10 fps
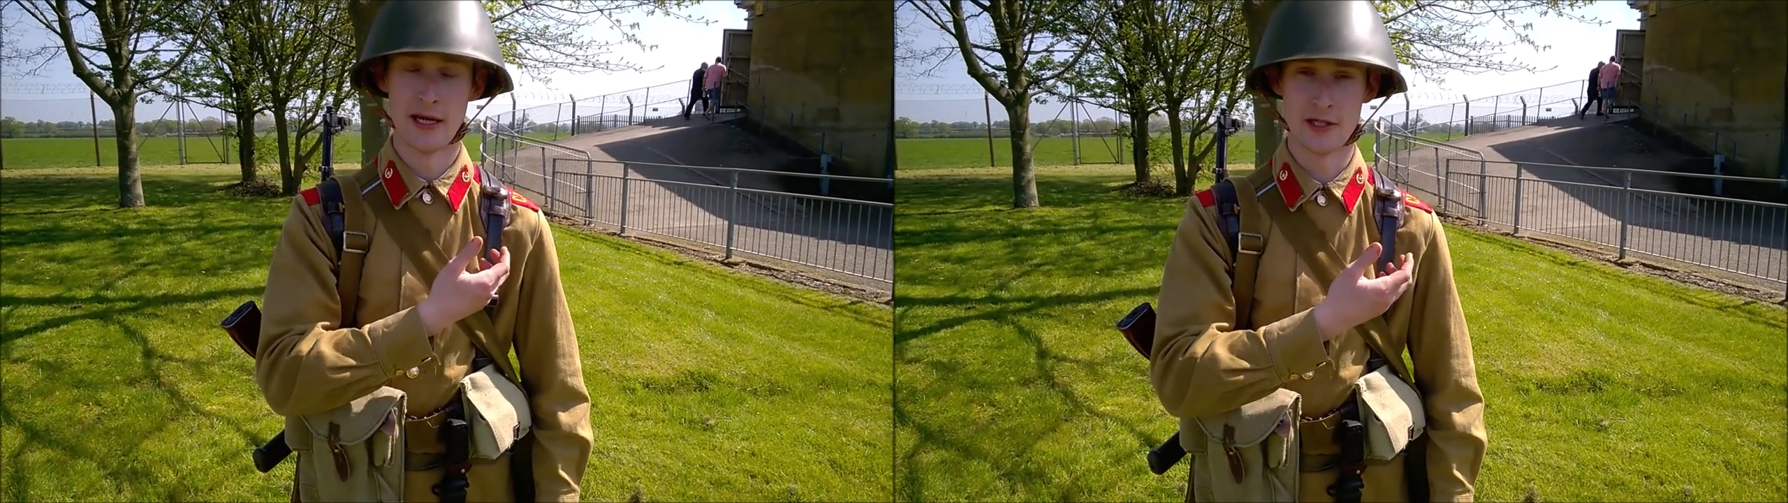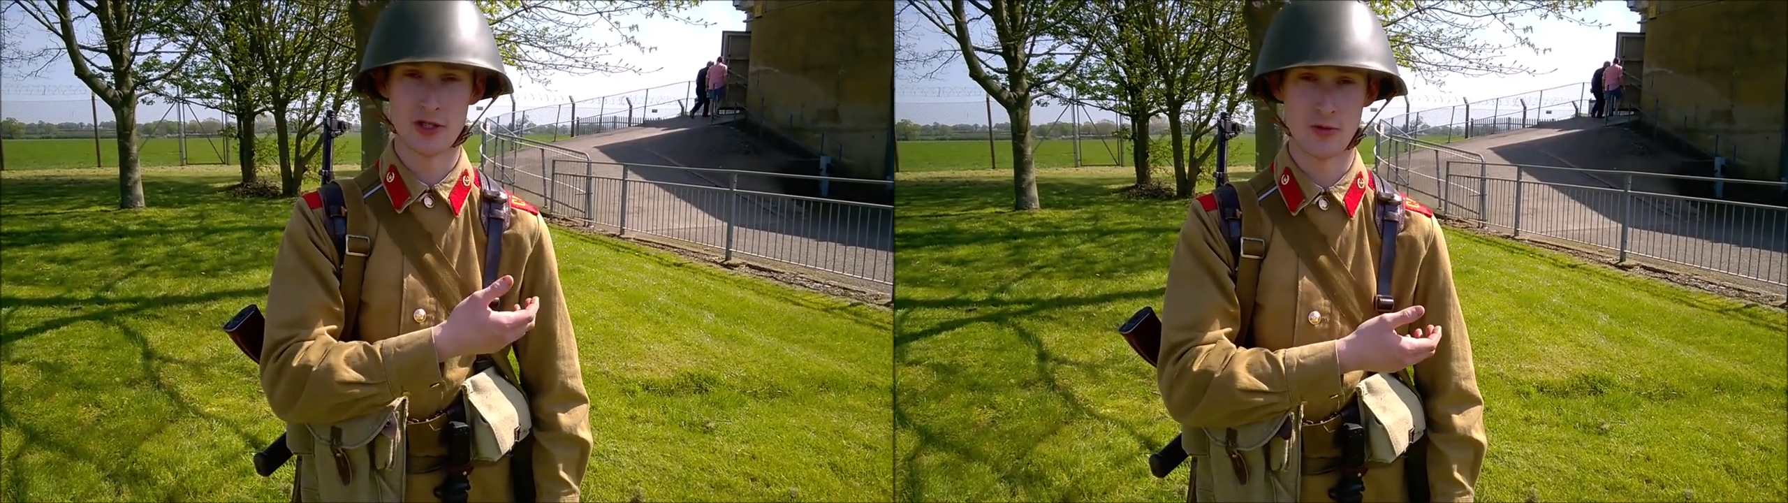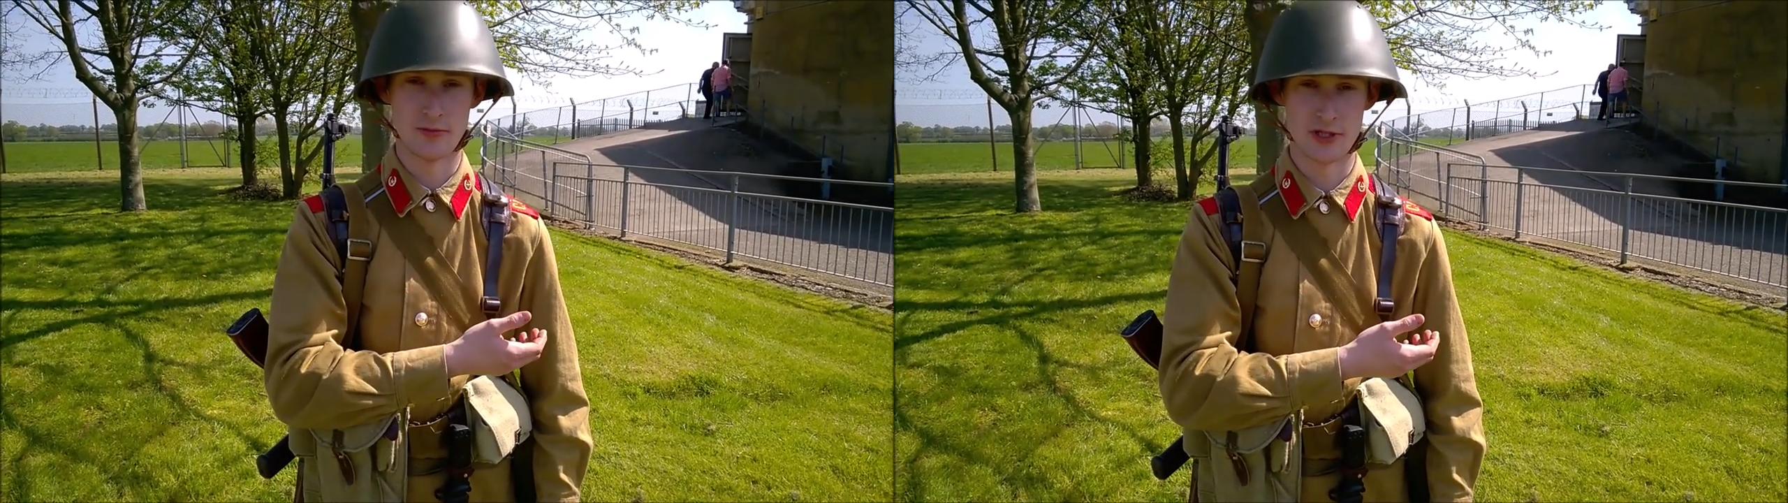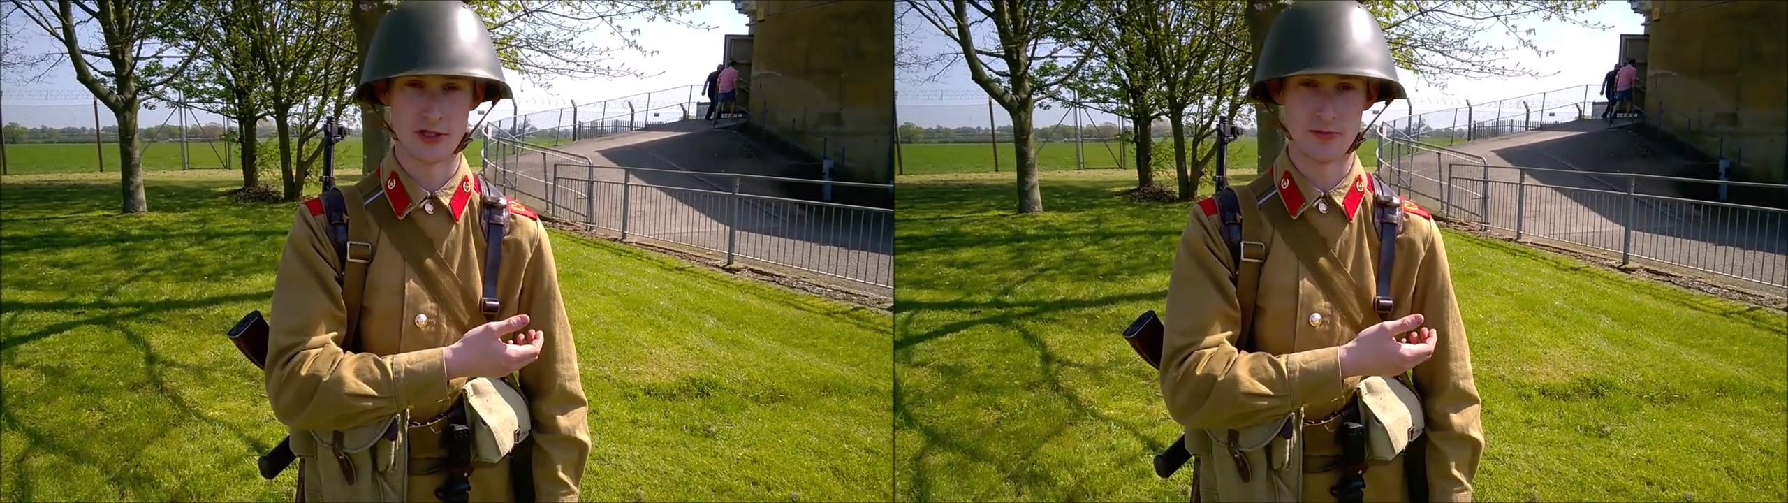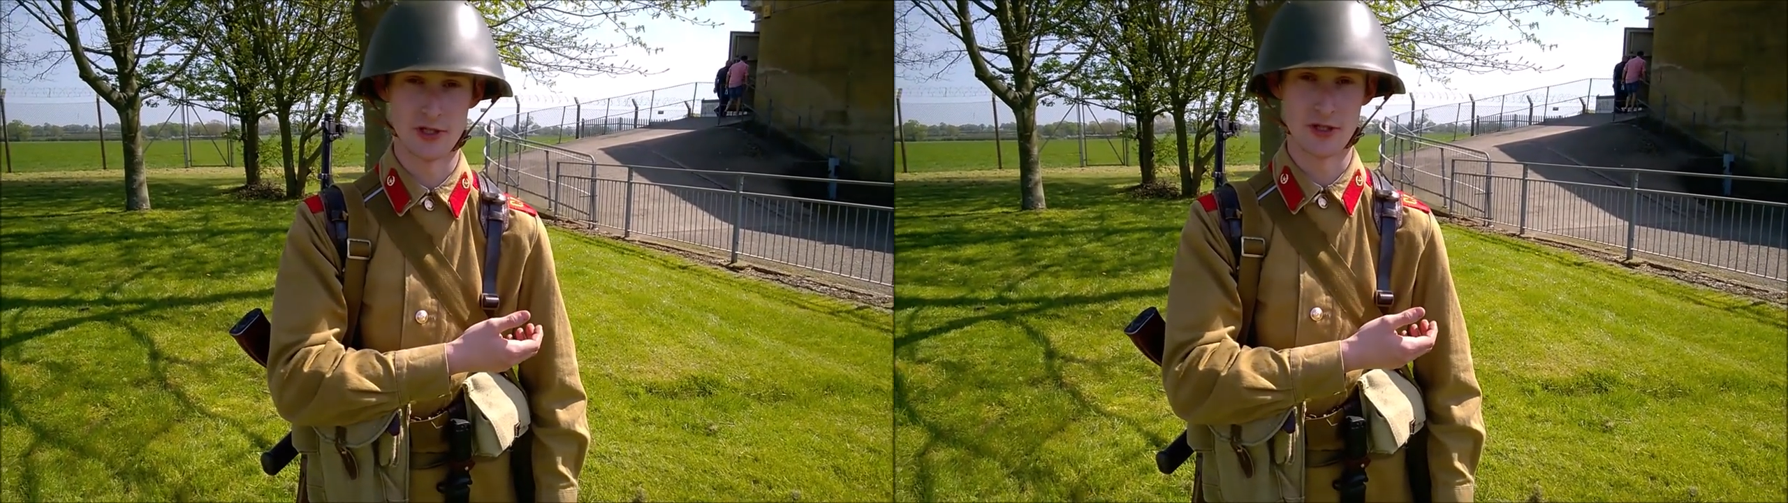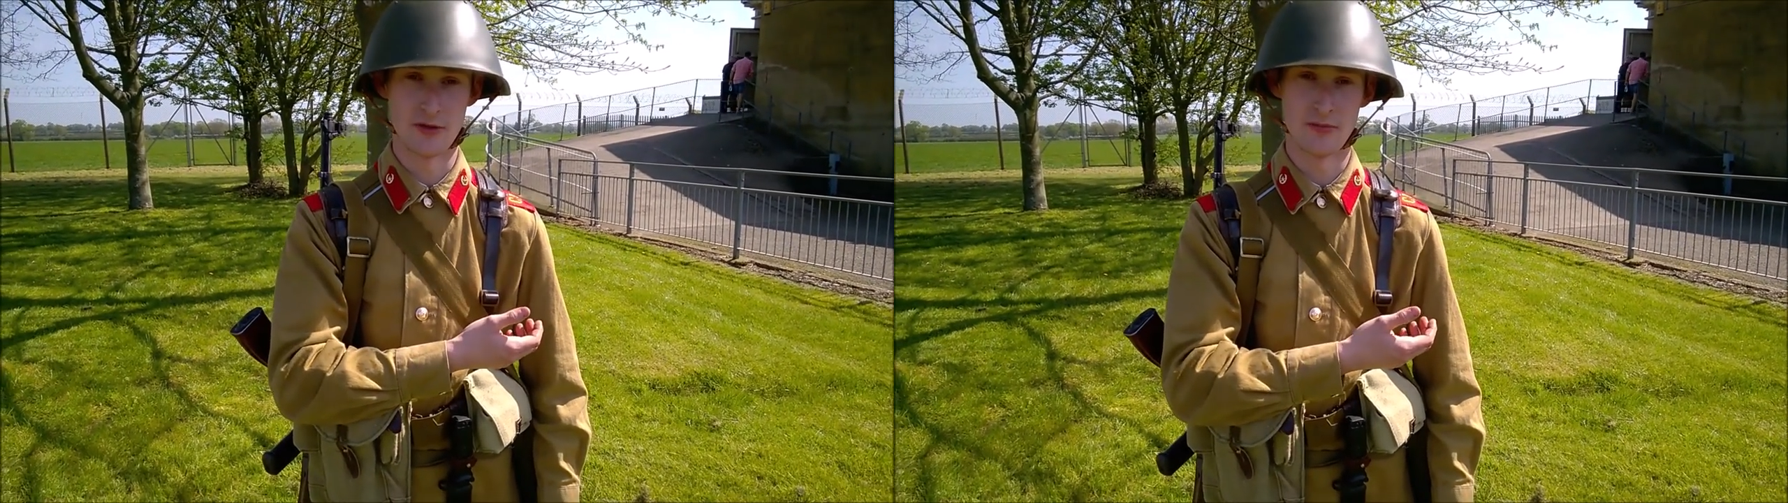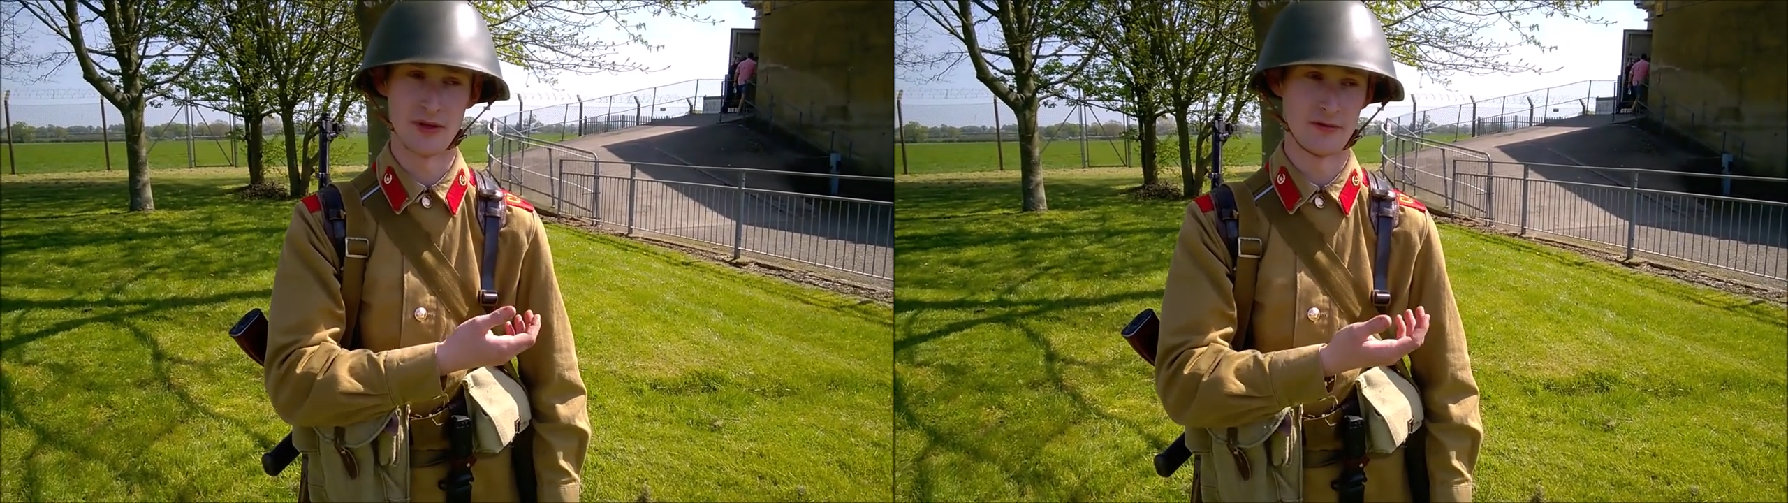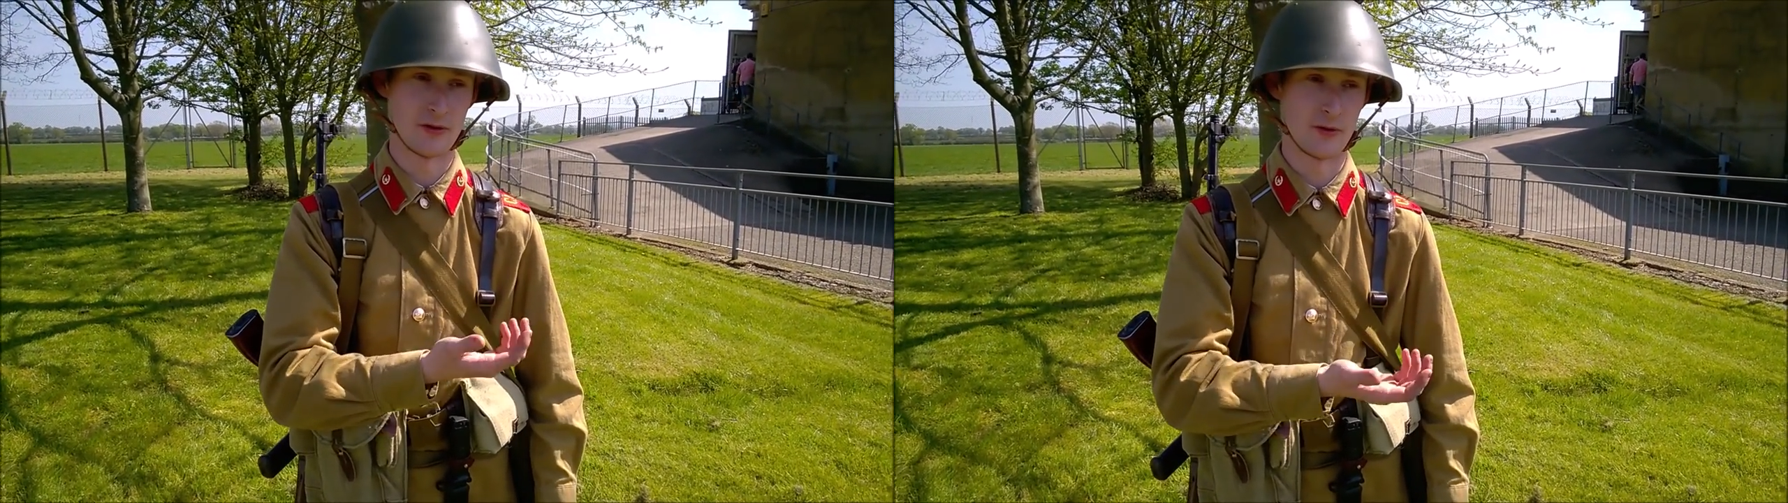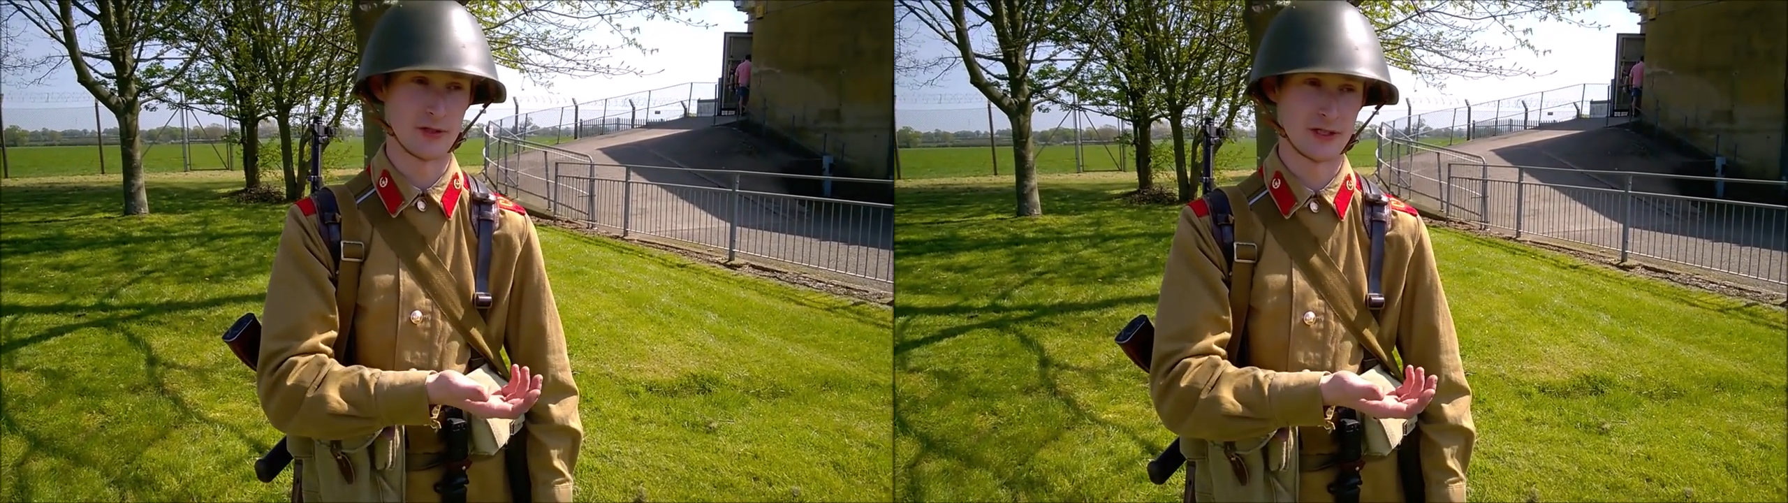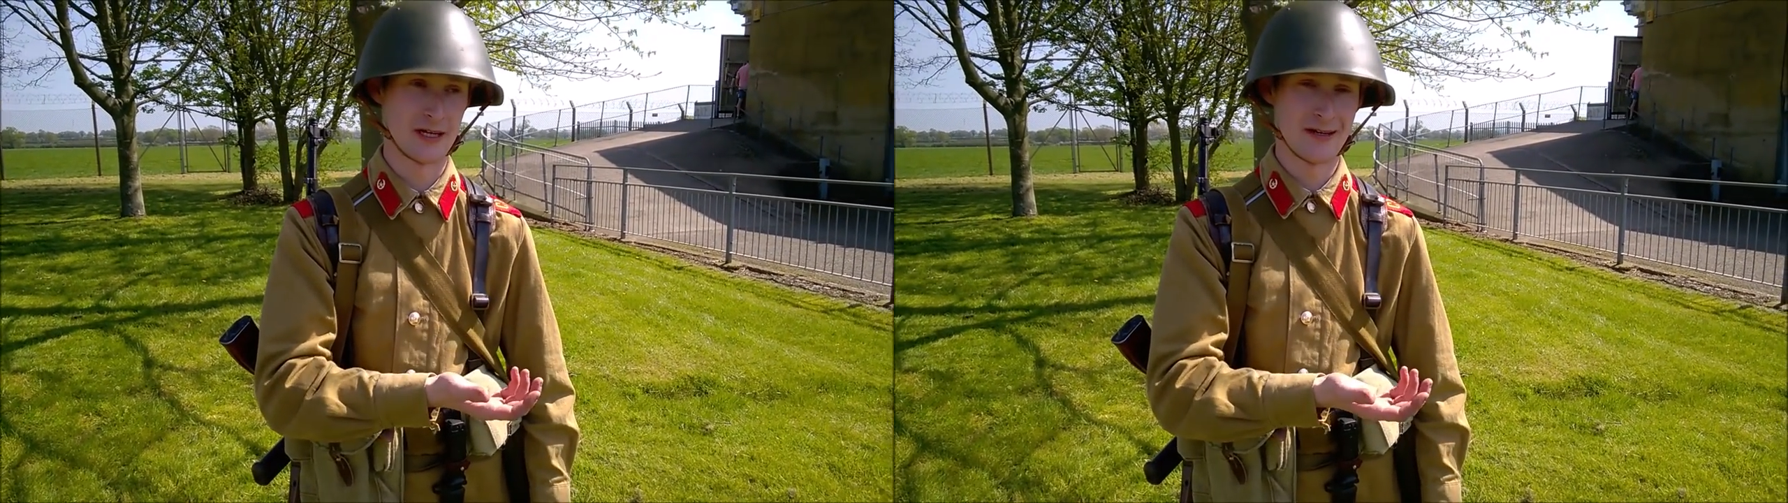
and swap to subdue, but of course,